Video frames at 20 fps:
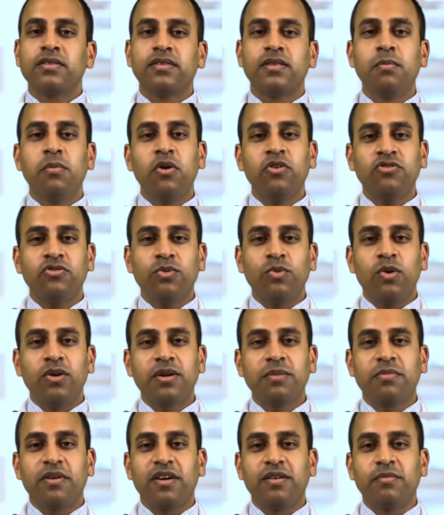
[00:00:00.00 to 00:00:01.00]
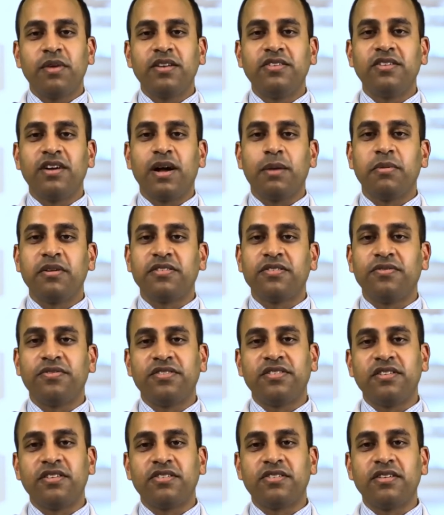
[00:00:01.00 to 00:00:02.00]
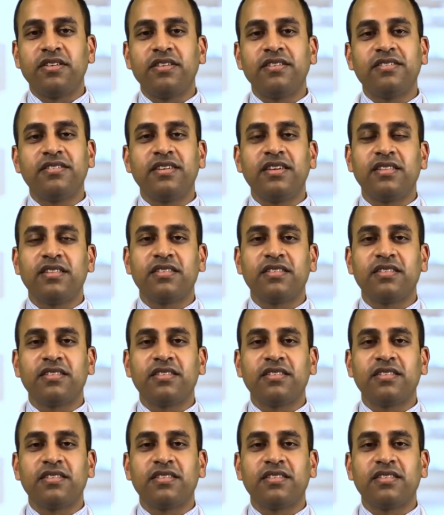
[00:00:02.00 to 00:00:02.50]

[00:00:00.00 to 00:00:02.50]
The most rewarding part of my job as a physician is seeing